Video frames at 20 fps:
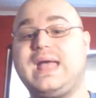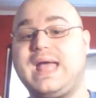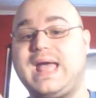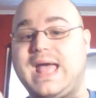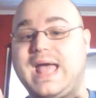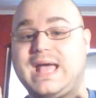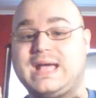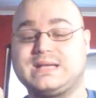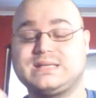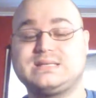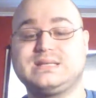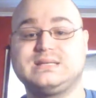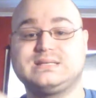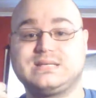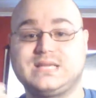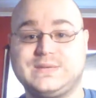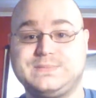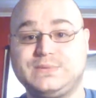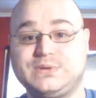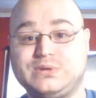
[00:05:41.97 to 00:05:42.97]
excess
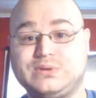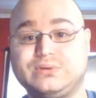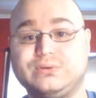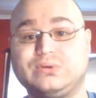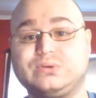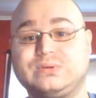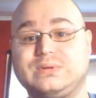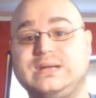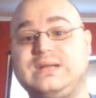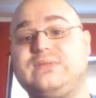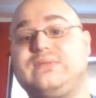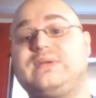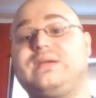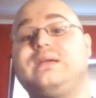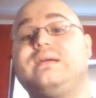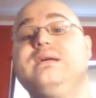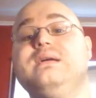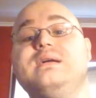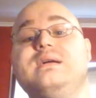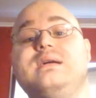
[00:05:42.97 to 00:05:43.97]
chemicals or anything.
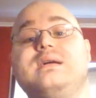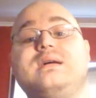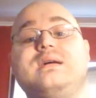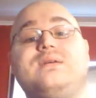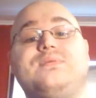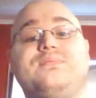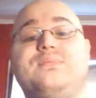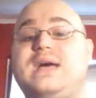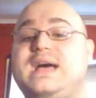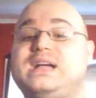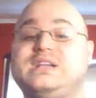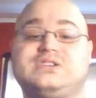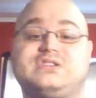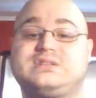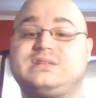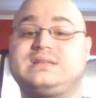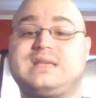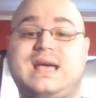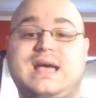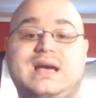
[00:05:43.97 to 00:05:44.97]
That is
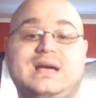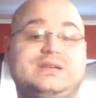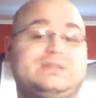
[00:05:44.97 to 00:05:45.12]
just ash.